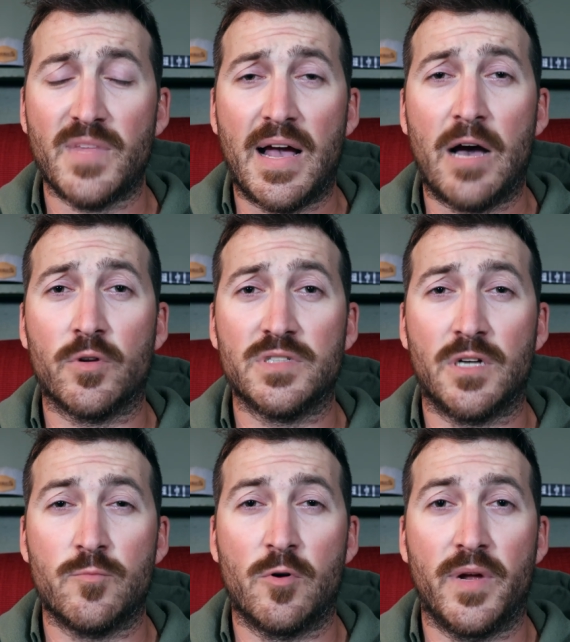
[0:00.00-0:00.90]
I want to
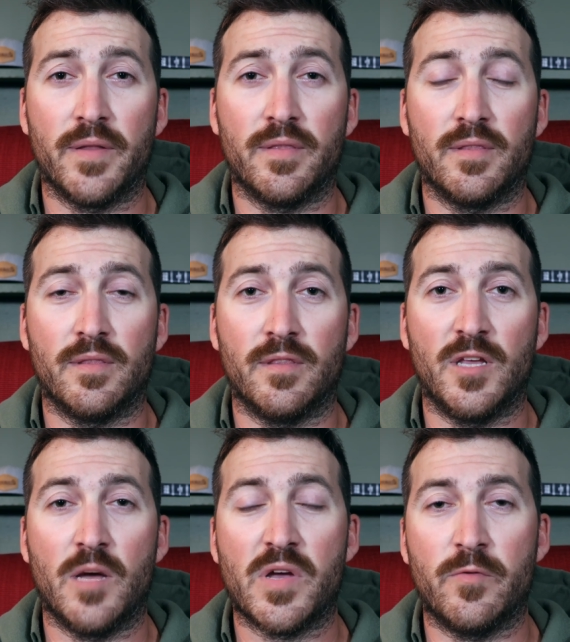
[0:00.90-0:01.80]
talk more about
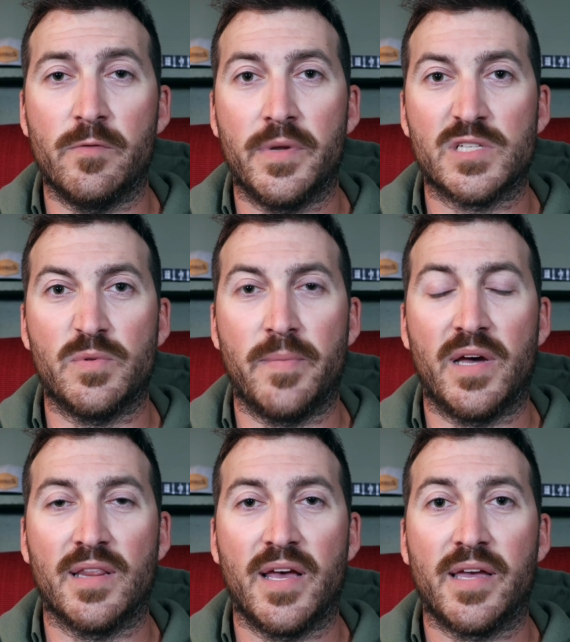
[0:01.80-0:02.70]
the upcoming event at Smith
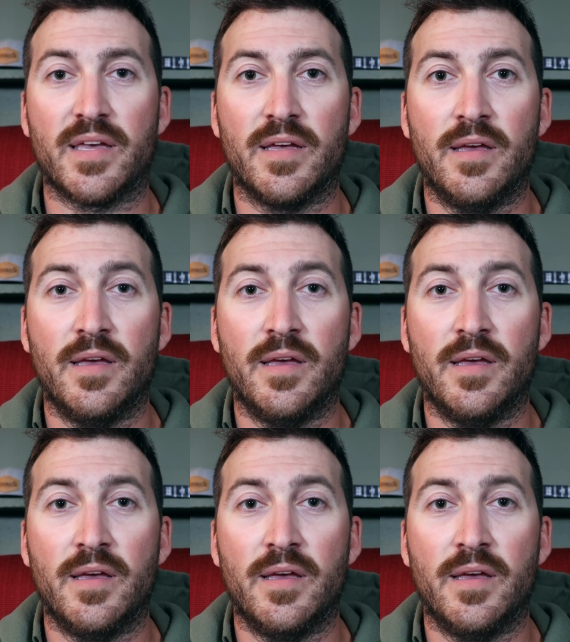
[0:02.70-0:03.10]
Mountain Lake